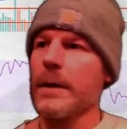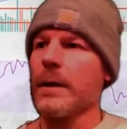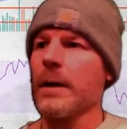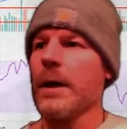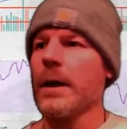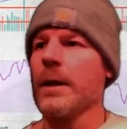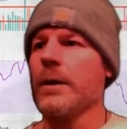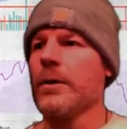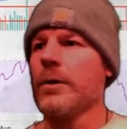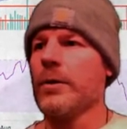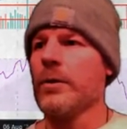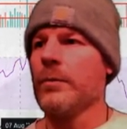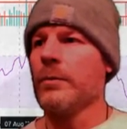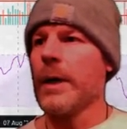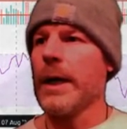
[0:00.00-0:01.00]
and
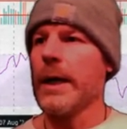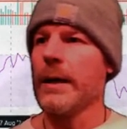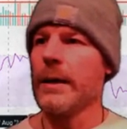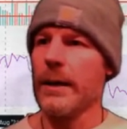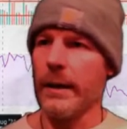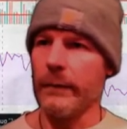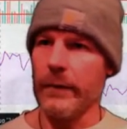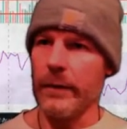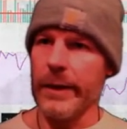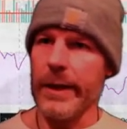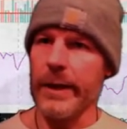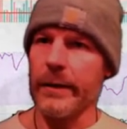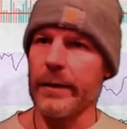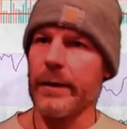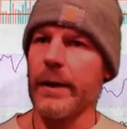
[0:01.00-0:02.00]
do my level
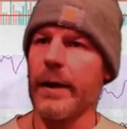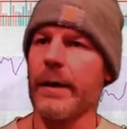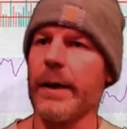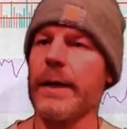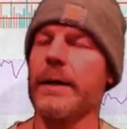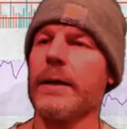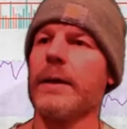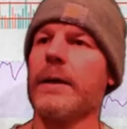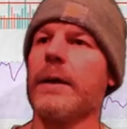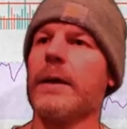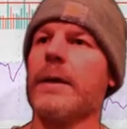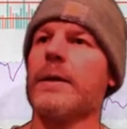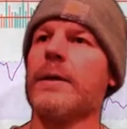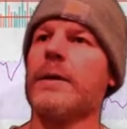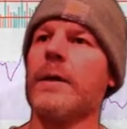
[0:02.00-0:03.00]
there. All right.
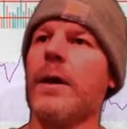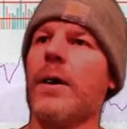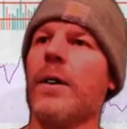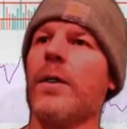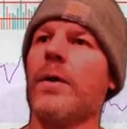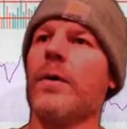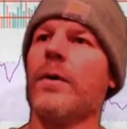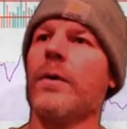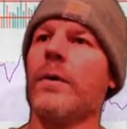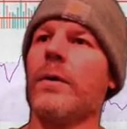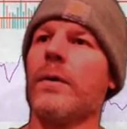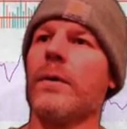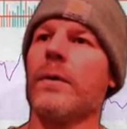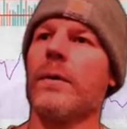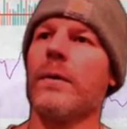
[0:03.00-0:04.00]
So
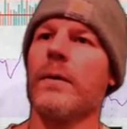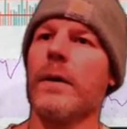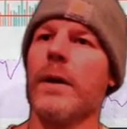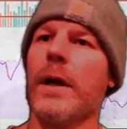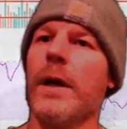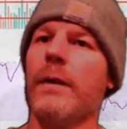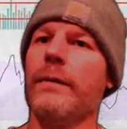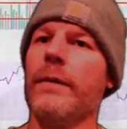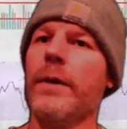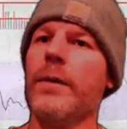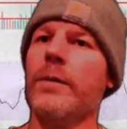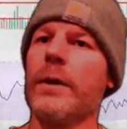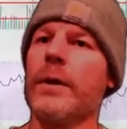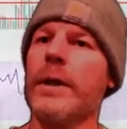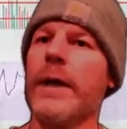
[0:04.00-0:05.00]
if you
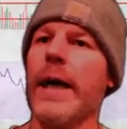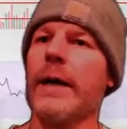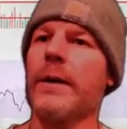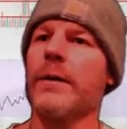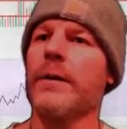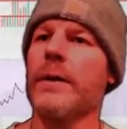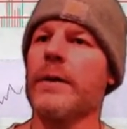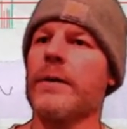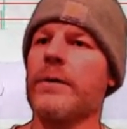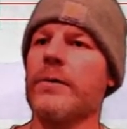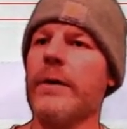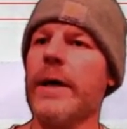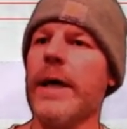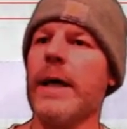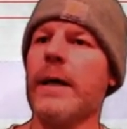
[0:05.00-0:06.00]
were to enter this
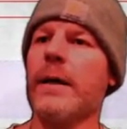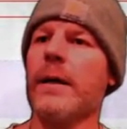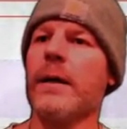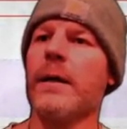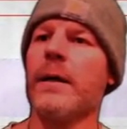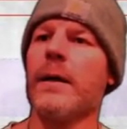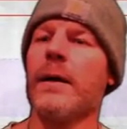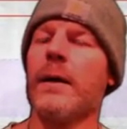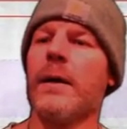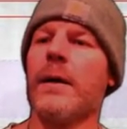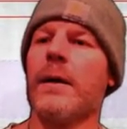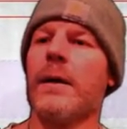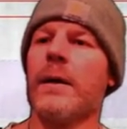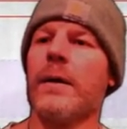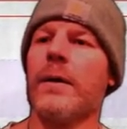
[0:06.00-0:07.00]
trade,
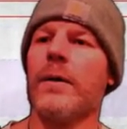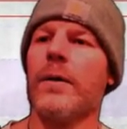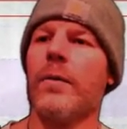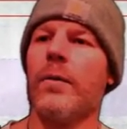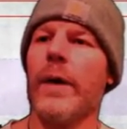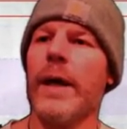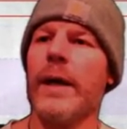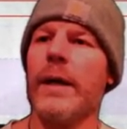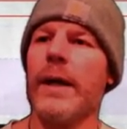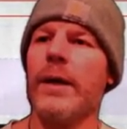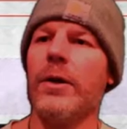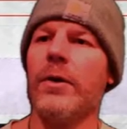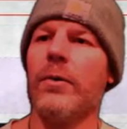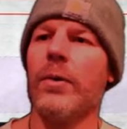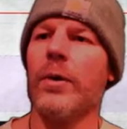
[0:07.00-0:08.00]
the way that
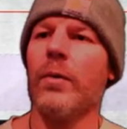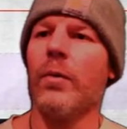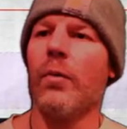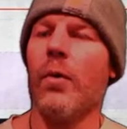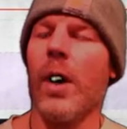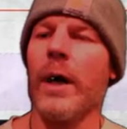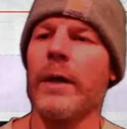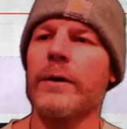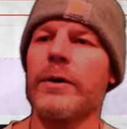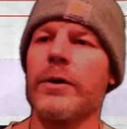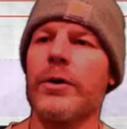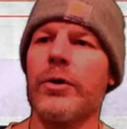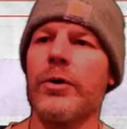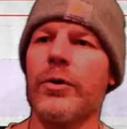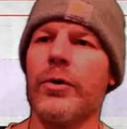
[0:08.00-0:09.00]
you would want
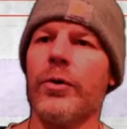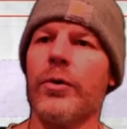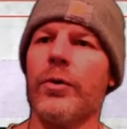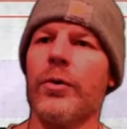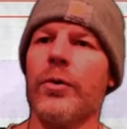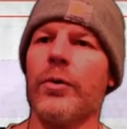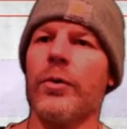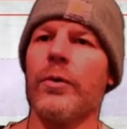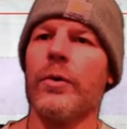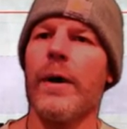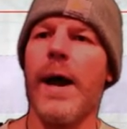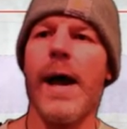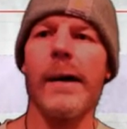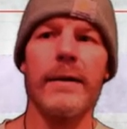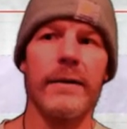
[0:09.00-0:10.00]
to
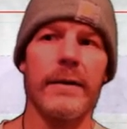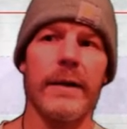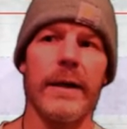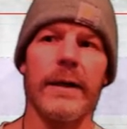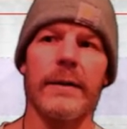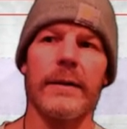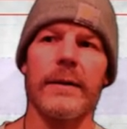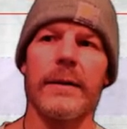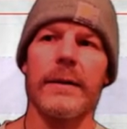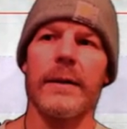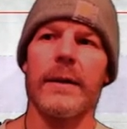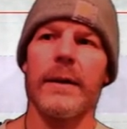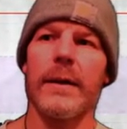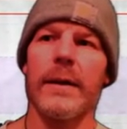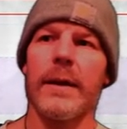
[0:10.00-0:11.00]
exit
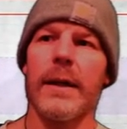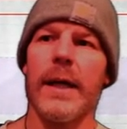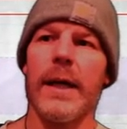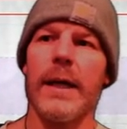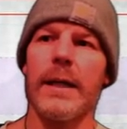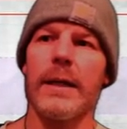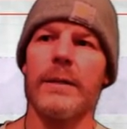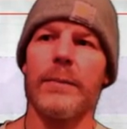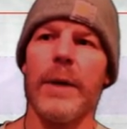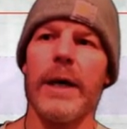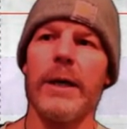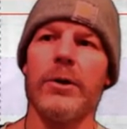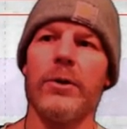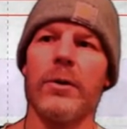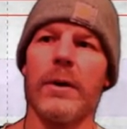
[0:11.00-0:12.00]
is by
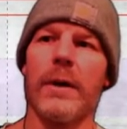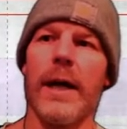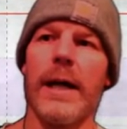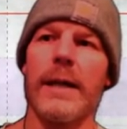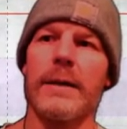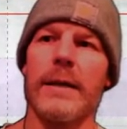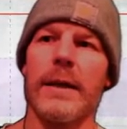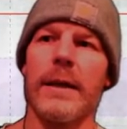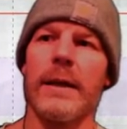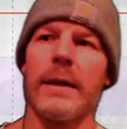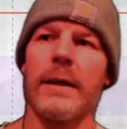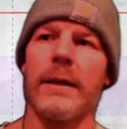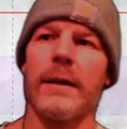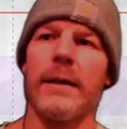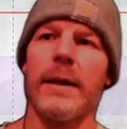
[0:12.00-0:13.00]
utilizing
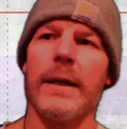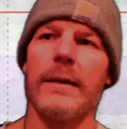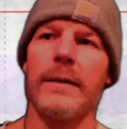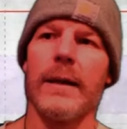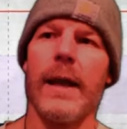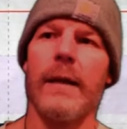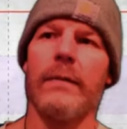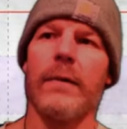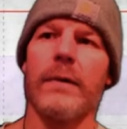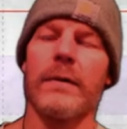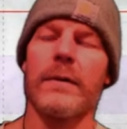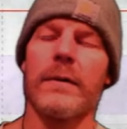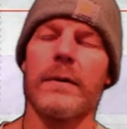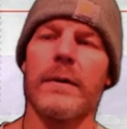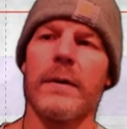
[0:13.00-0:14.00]
these
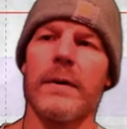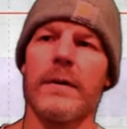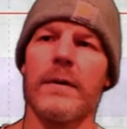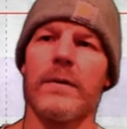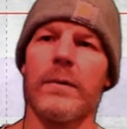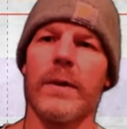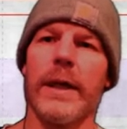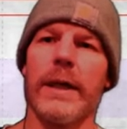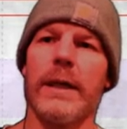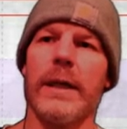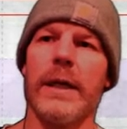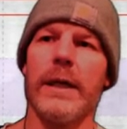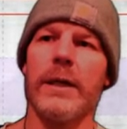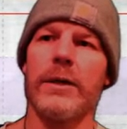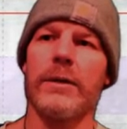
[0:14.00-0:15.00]
levels. This is what I
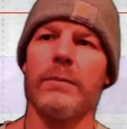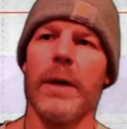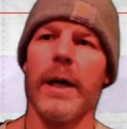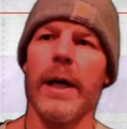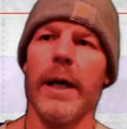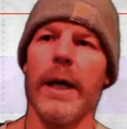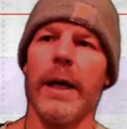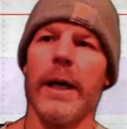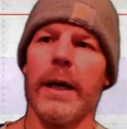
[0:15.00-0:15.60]
teach my